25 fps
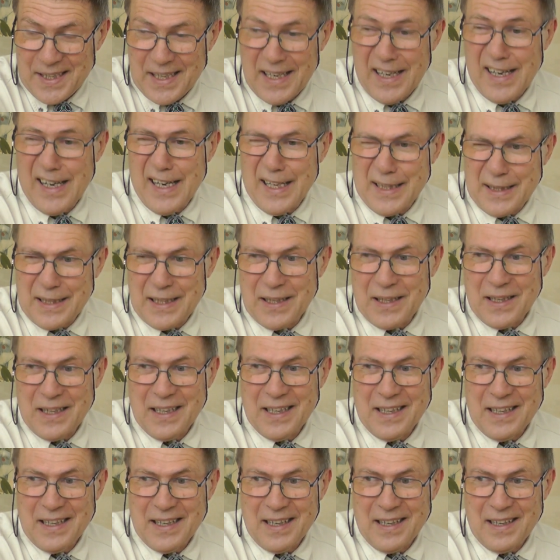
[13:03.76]
It
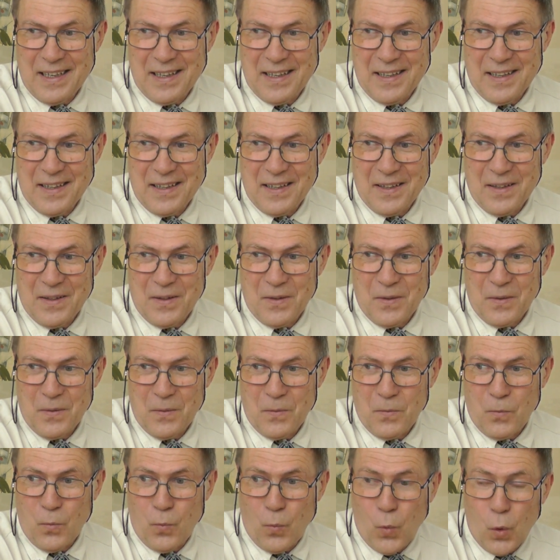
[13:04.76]

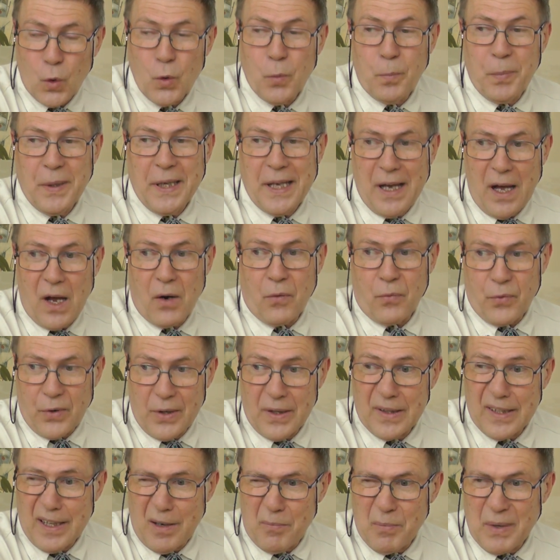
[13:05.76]
would be a
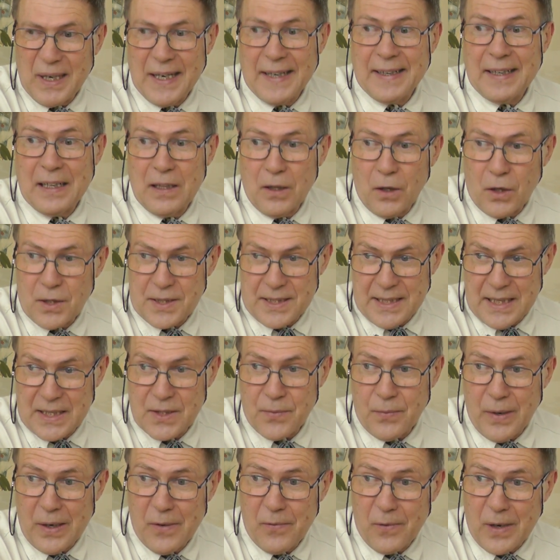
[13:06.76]
real number in a
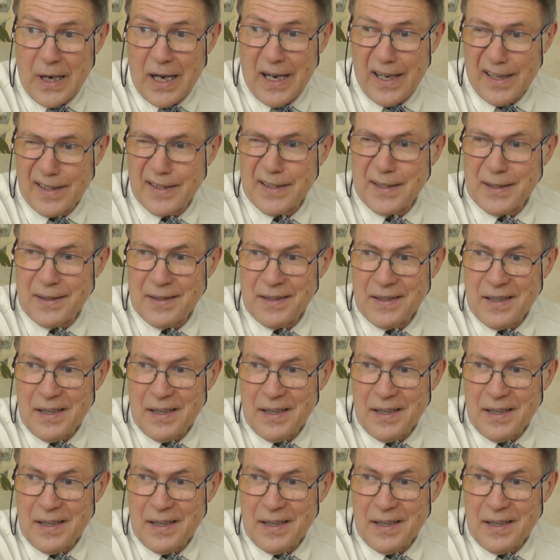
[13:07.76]
lossless waveguide.